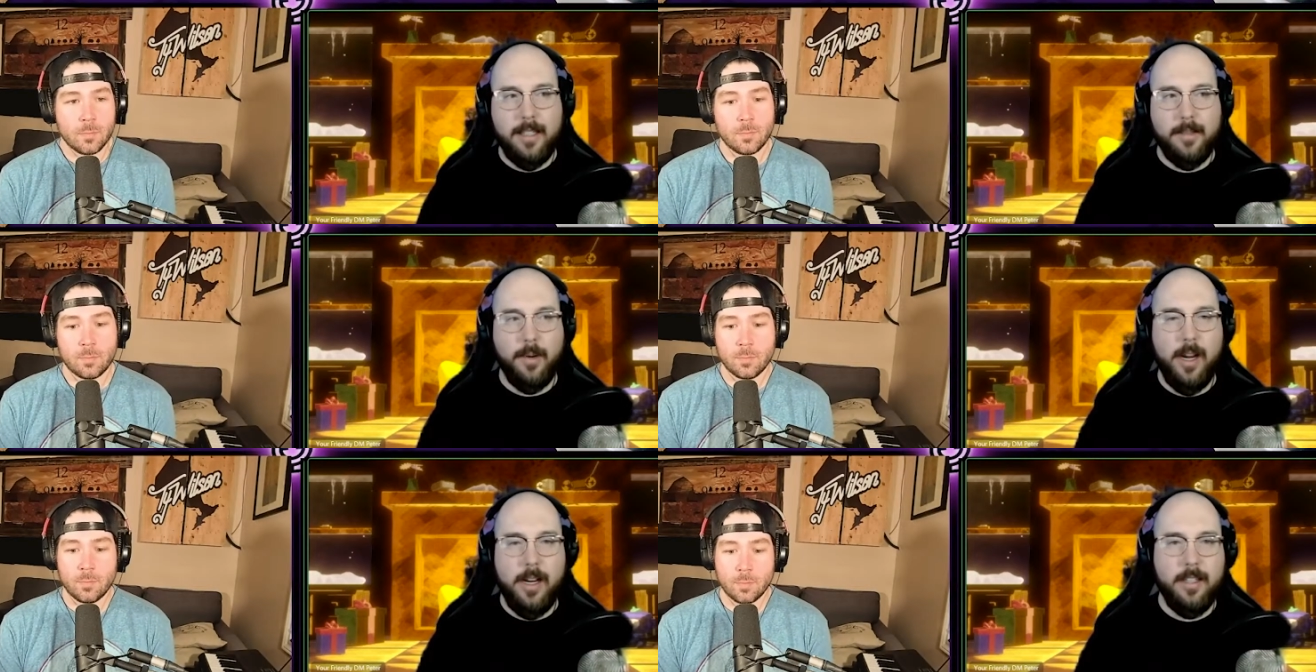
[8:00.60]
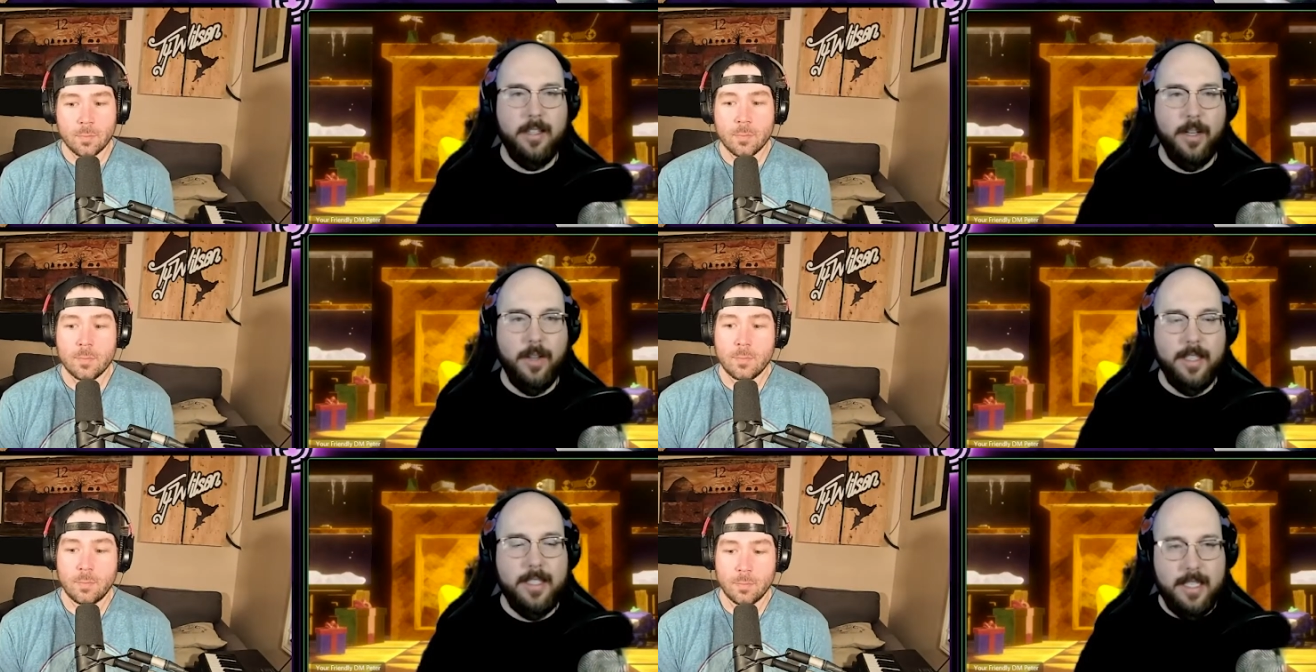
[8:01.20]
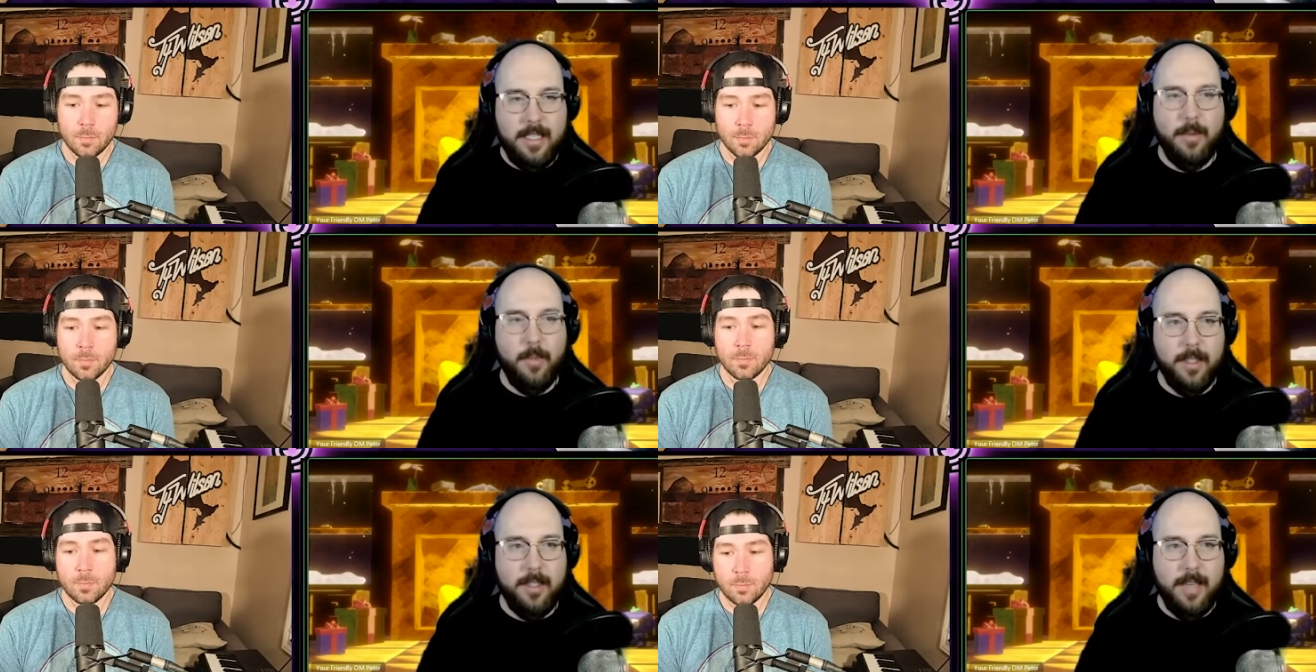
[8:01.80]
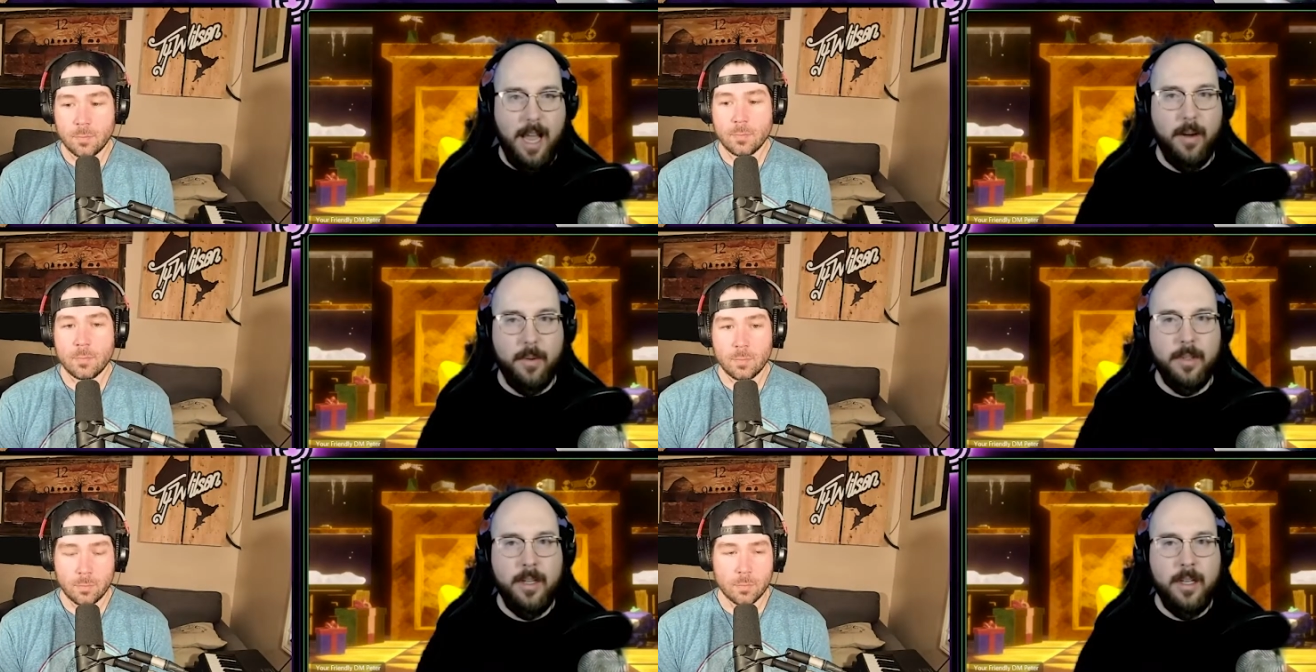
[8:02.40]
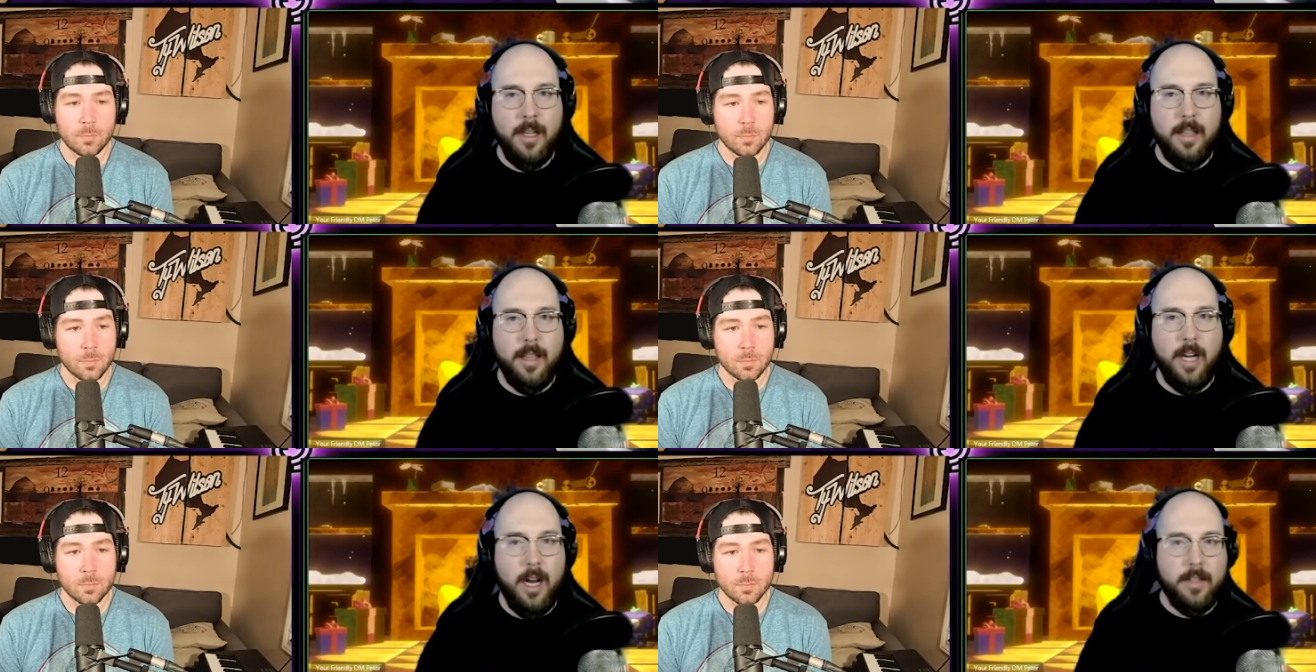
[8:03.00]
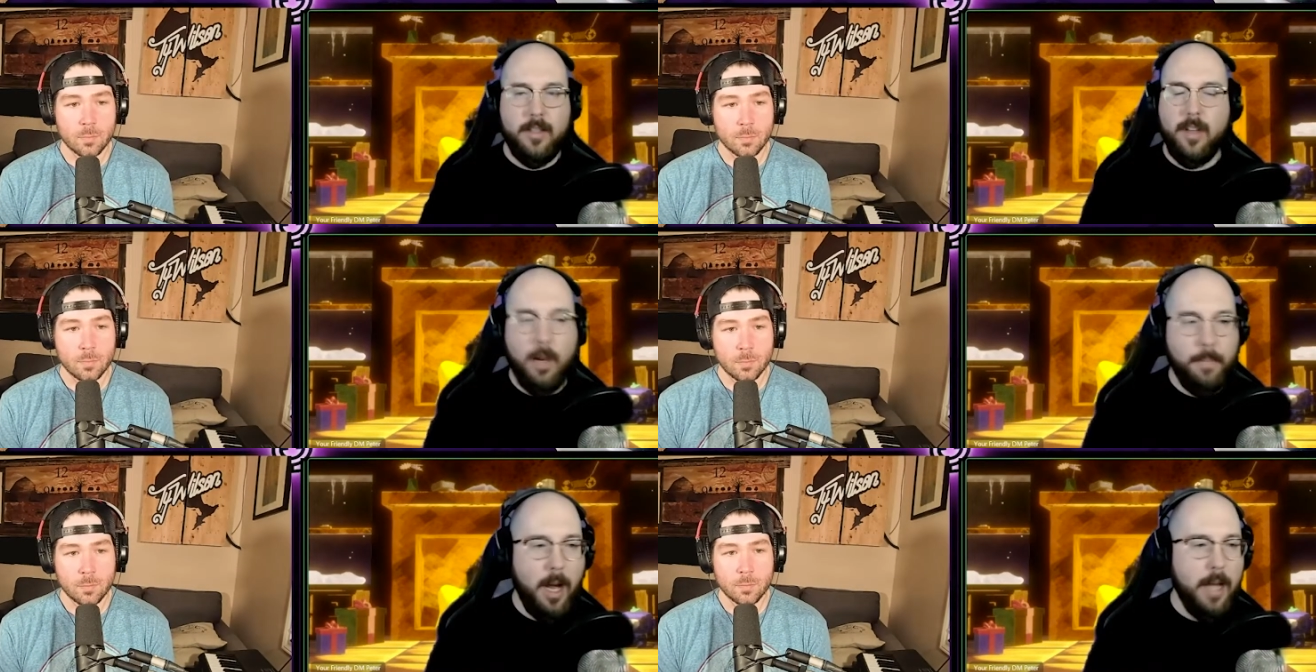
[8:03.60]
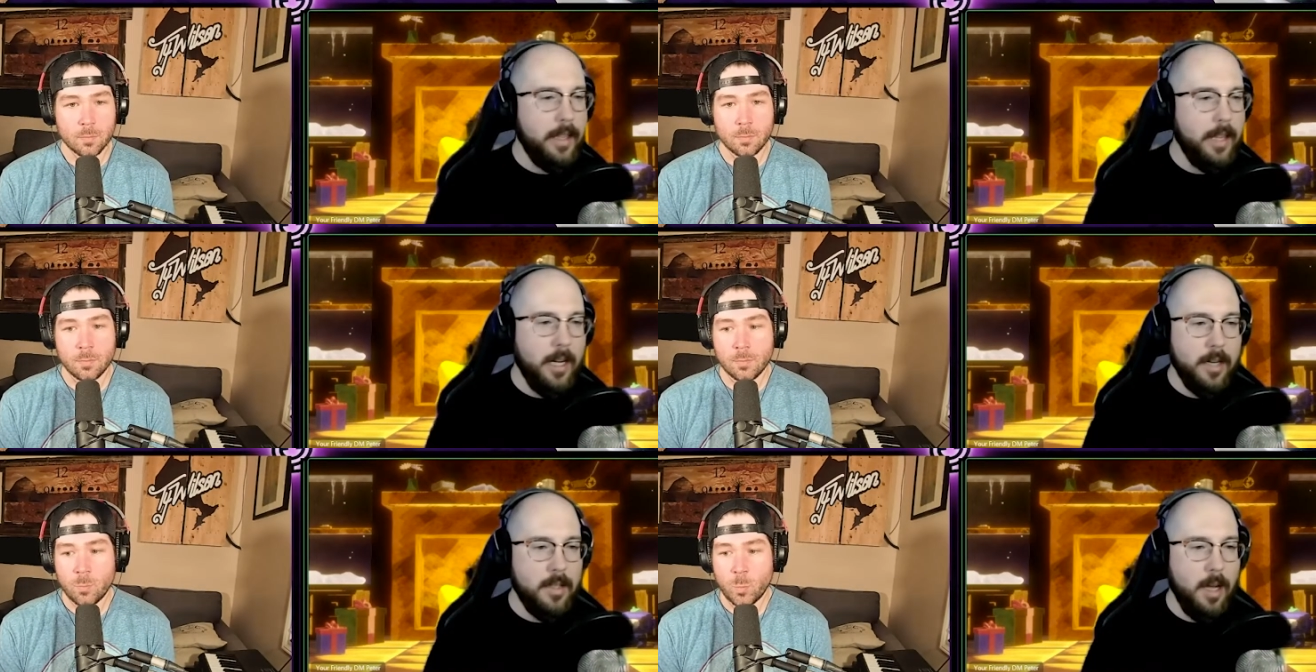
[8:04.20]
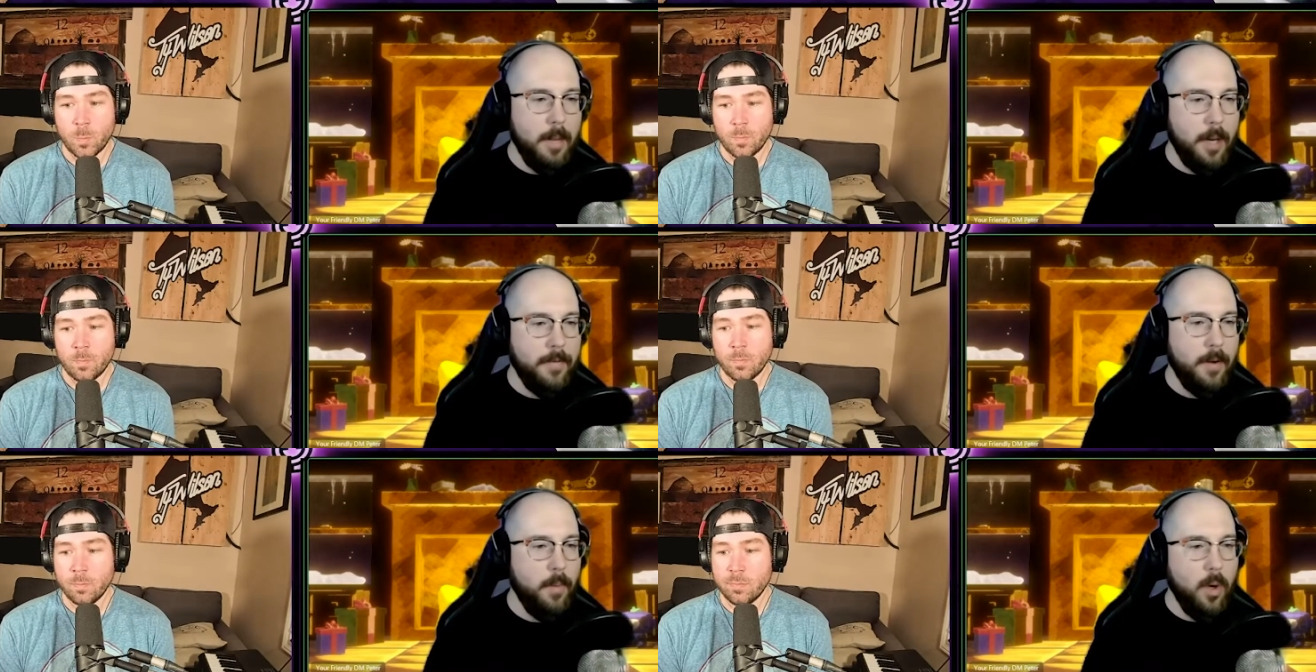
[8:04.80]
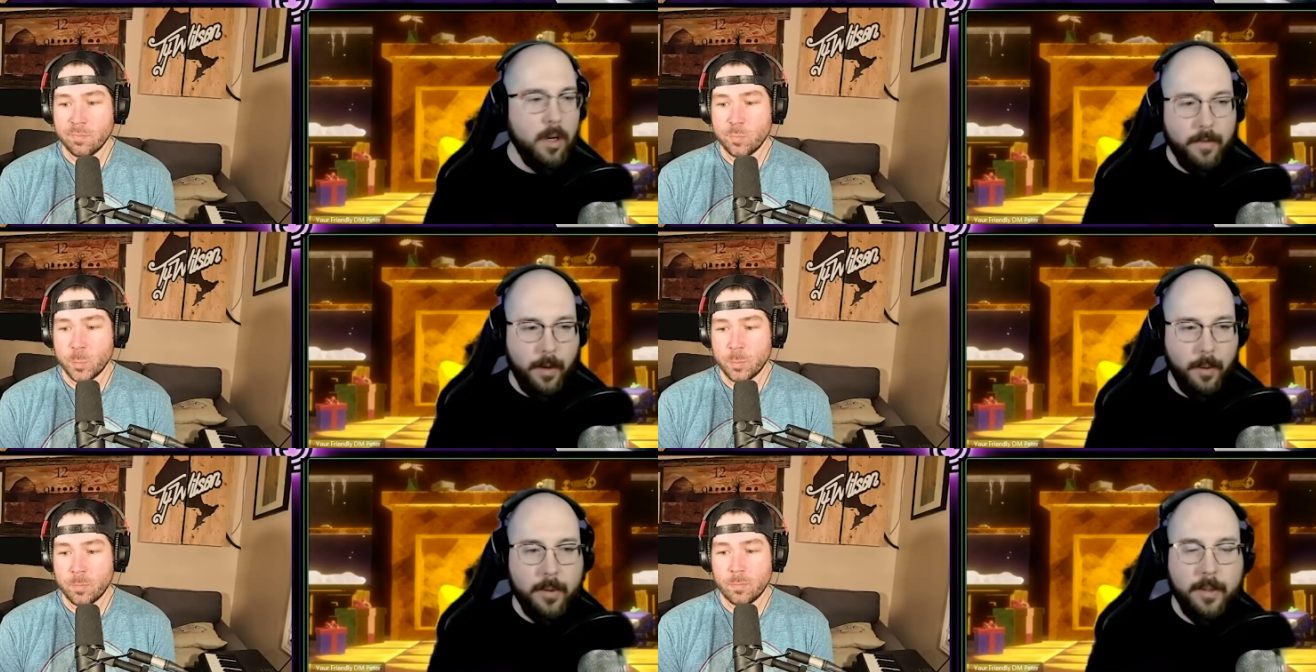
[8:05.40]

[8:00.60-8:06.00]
Speaker 1: right? You know, they see someone's down. They got to stomp. I think they got to stomp off on one of you,